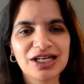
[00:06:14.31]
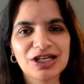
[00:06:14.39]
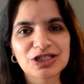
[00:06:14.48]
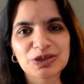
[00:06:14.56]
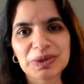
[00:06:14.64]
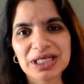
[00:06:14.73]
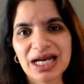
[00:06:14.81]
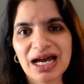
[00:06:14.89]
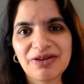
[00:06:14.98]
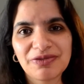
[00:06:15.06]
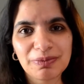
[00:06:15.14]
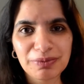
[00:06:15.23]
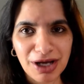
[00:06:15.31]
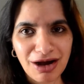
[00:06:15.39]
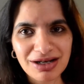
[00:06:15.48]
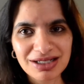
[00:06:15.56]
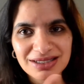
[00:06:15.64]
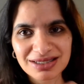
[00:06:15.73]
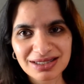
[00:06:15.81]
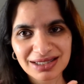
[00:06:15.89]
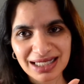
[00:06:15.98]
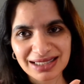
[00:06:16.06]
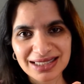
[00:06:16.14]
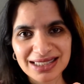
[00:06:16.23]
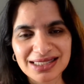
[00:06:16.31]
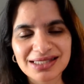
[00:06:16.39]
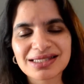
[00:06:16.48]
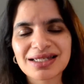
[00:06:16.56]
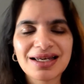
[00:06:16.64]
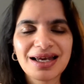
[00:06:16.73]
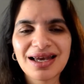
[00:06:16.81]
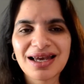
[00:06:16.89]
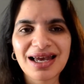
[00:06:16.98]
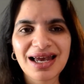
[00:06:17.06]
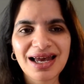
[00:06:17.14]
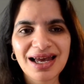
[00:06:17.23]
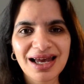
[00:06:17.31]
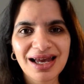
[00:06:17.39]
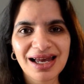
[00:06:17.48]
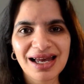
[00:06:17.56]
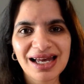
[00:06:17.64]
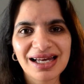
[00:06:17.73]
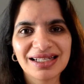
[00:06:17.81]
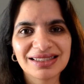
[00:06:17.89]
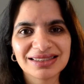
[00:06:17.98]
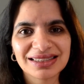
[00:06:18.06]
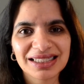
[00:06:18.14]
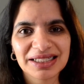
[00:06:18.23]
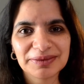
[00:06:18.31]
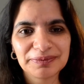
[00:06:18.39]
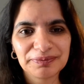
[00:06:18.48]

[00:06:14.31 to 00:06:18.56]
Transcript: So we have blocks like these, and